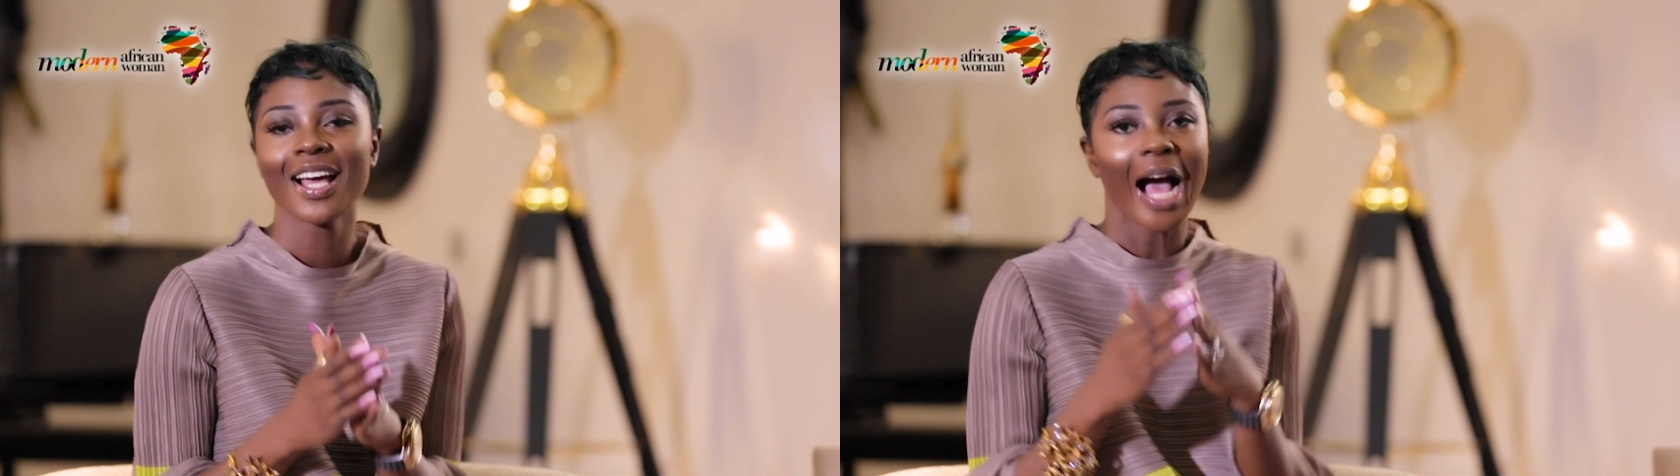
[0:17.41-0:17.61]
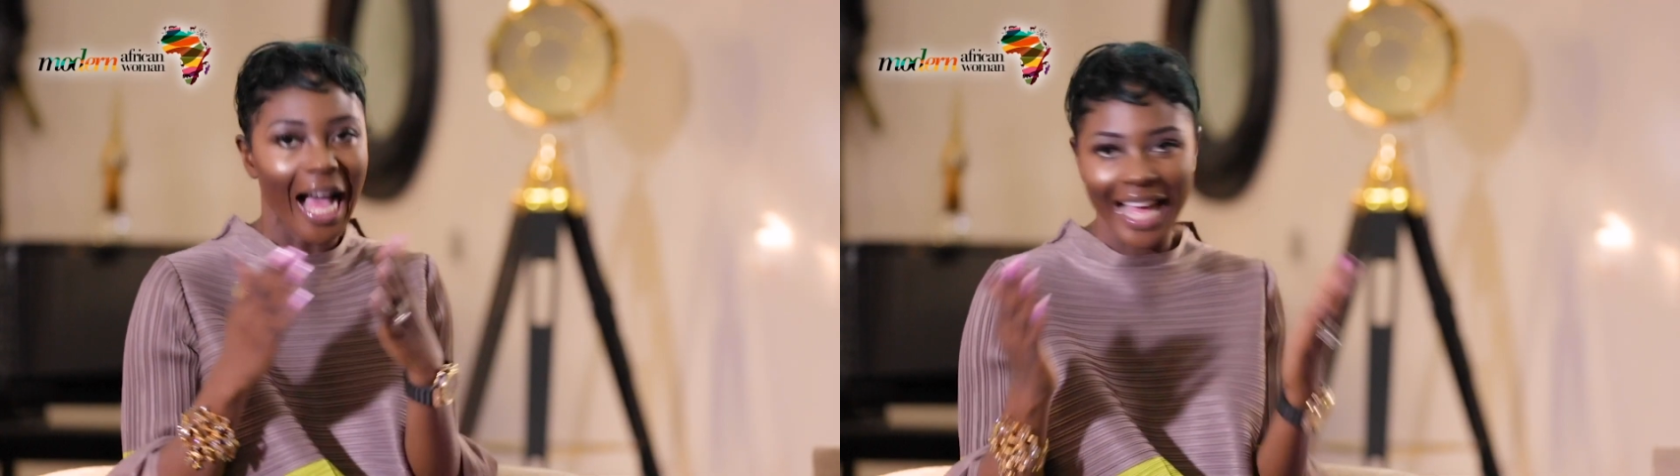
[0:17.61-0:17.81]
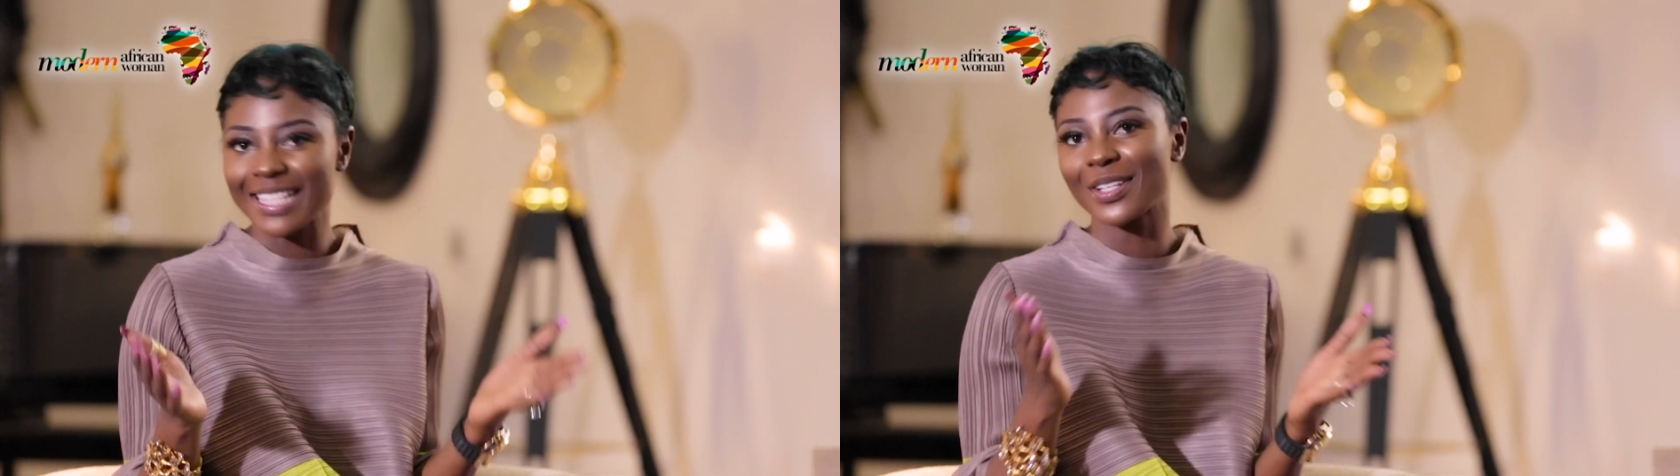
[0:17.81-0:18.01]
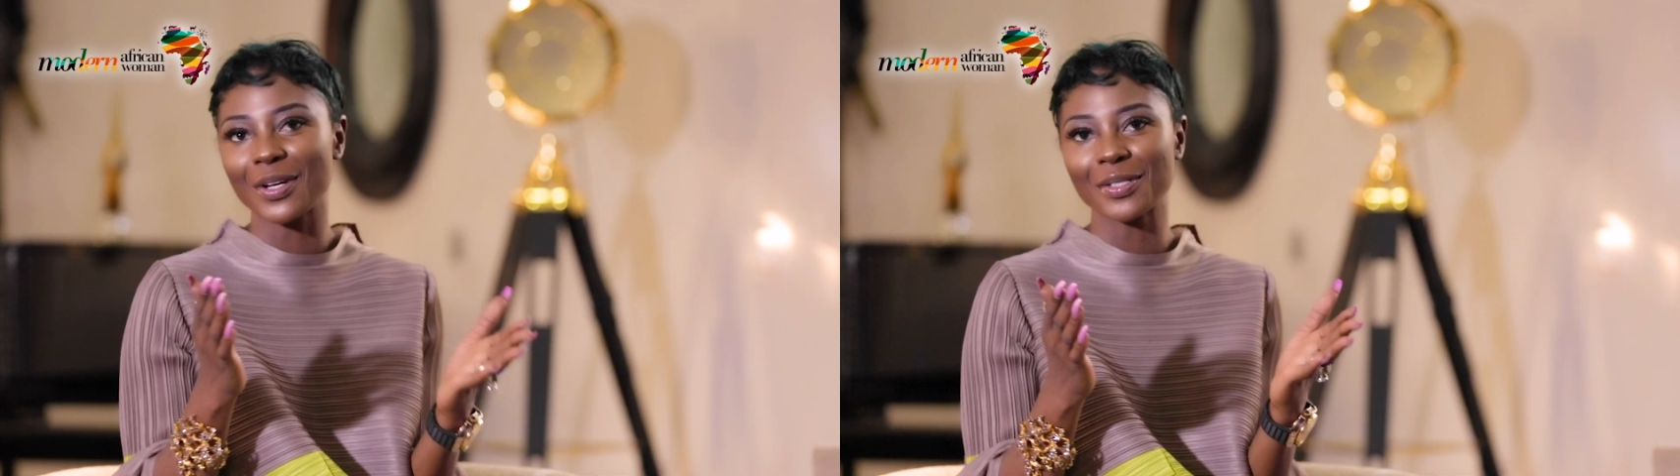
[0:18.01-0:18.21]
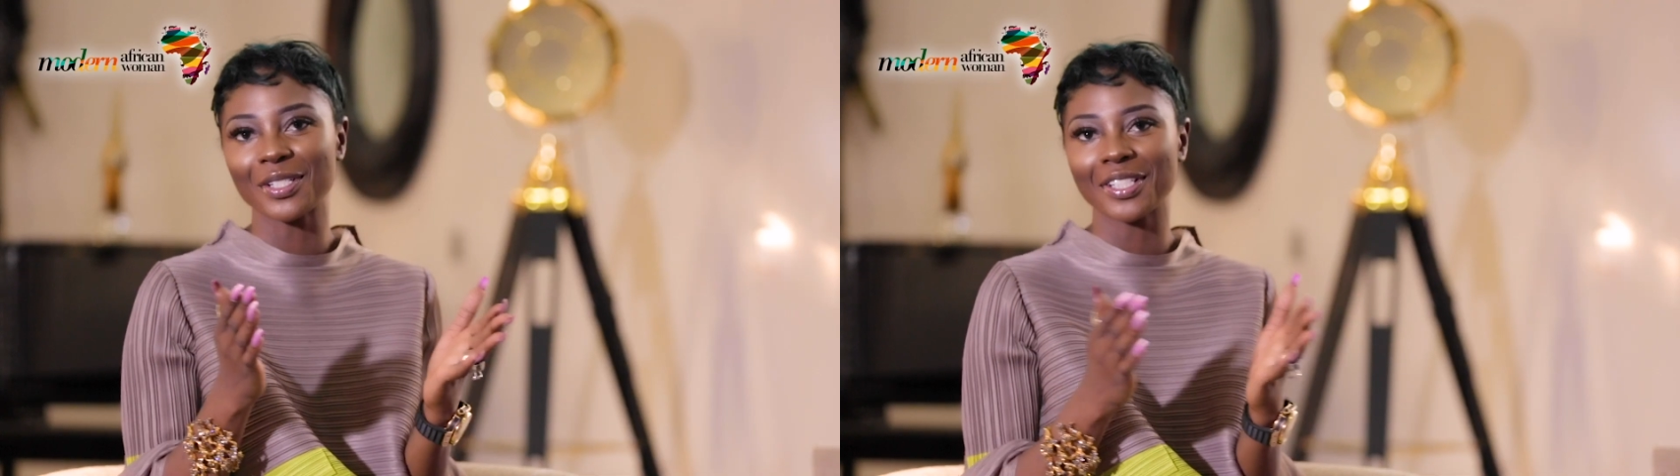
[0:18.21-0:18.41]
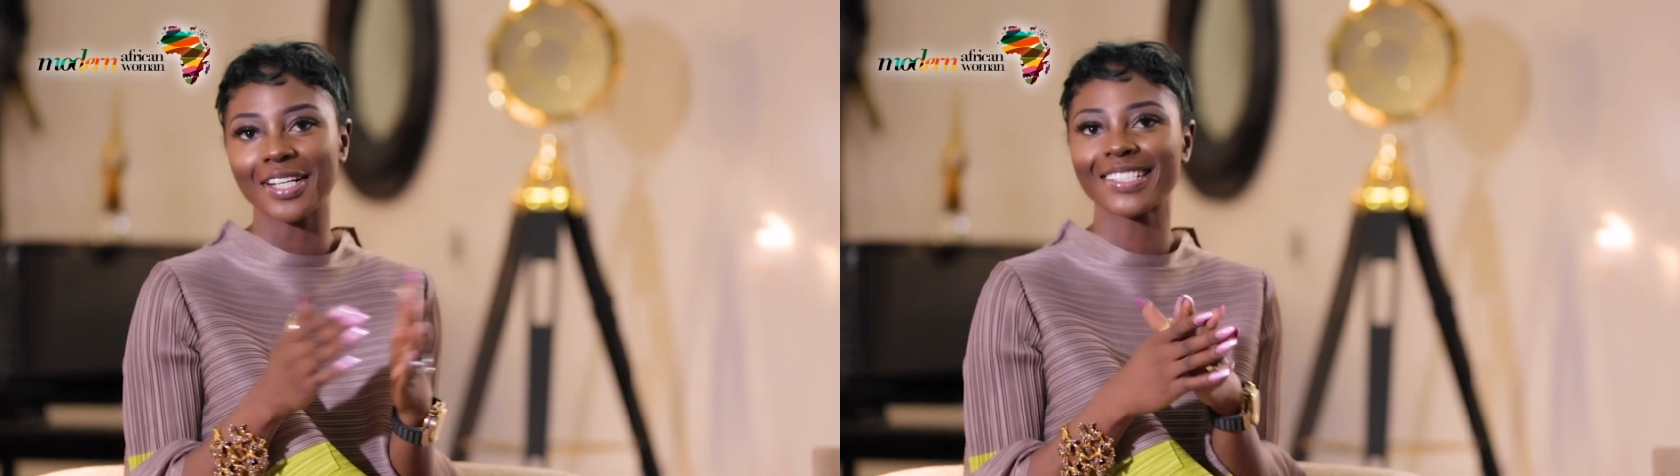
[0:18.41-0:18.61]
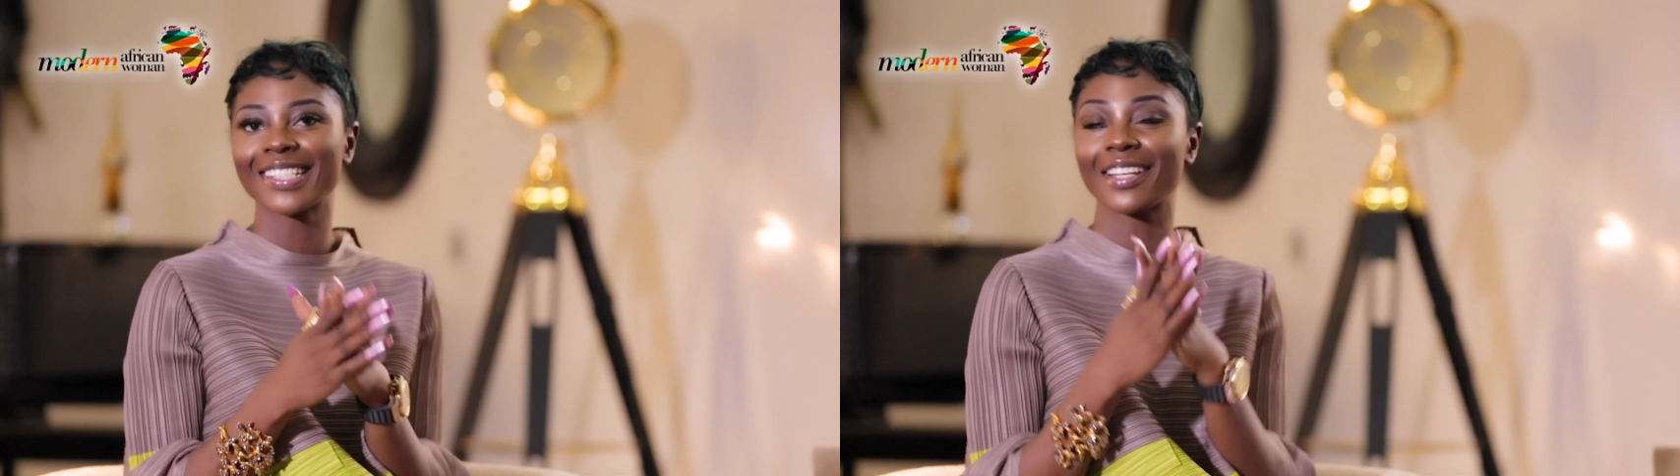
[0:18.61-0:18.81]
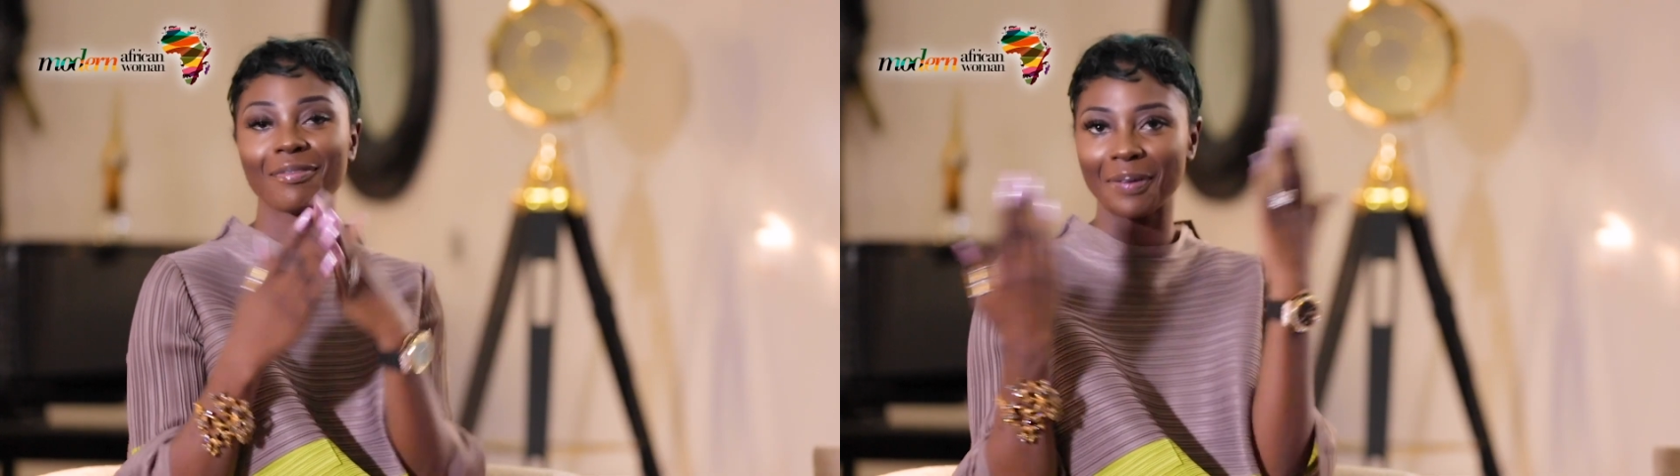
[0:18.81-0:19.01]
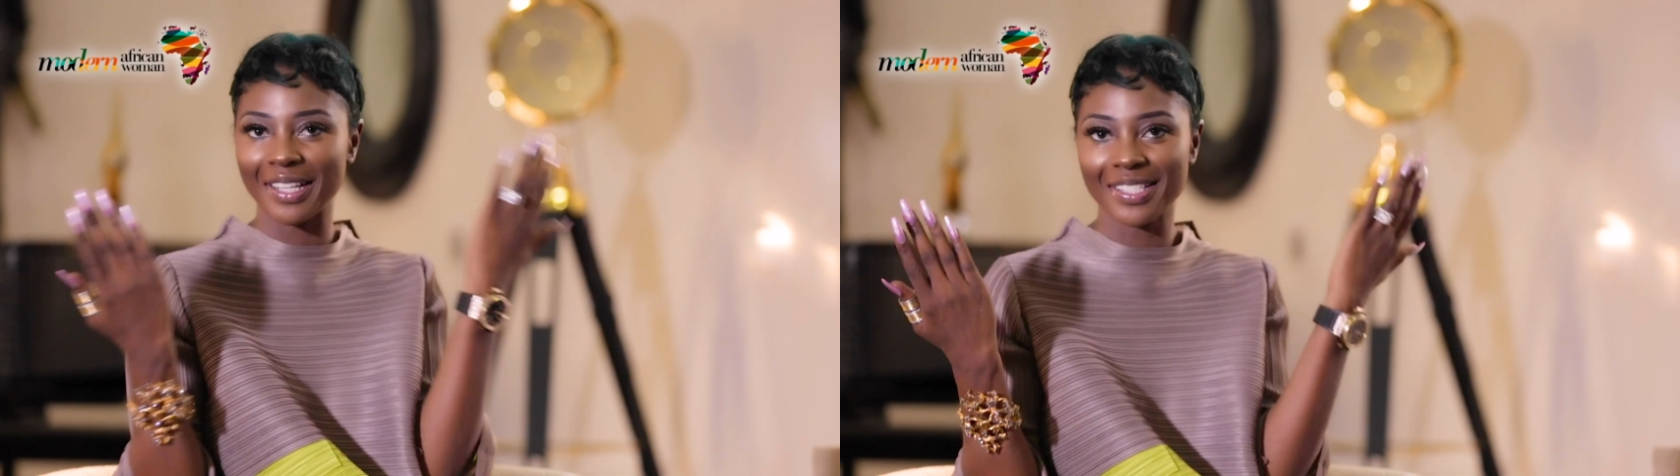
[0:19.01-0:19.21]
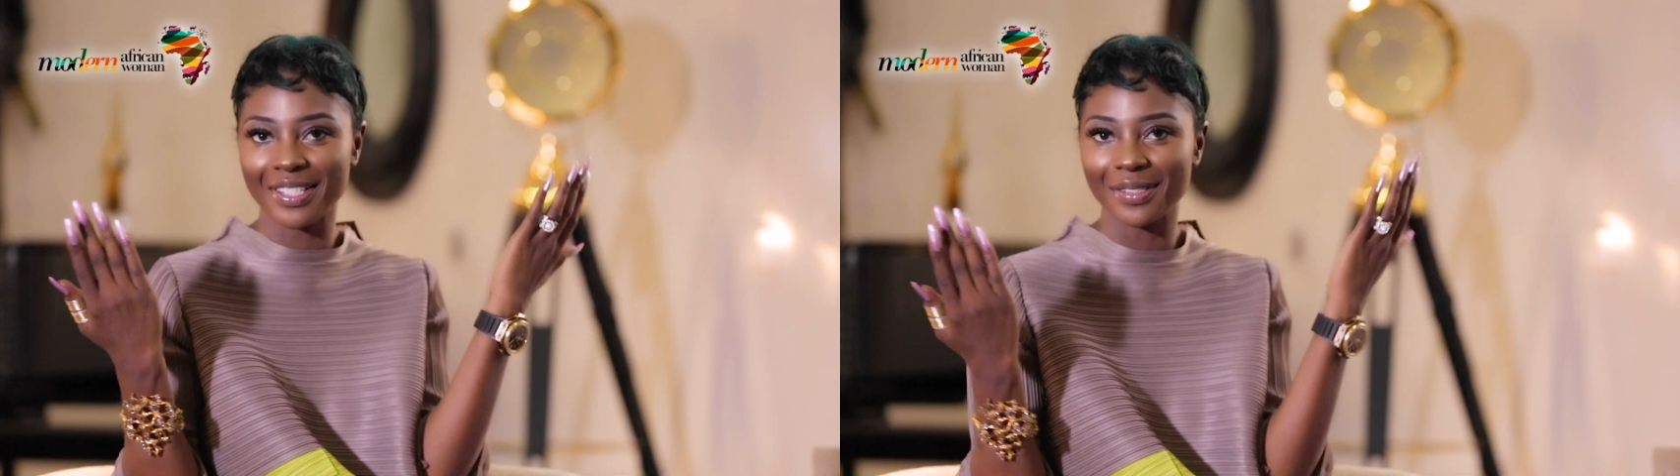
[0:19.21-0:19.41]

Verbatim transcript: I had to go to church to give praise to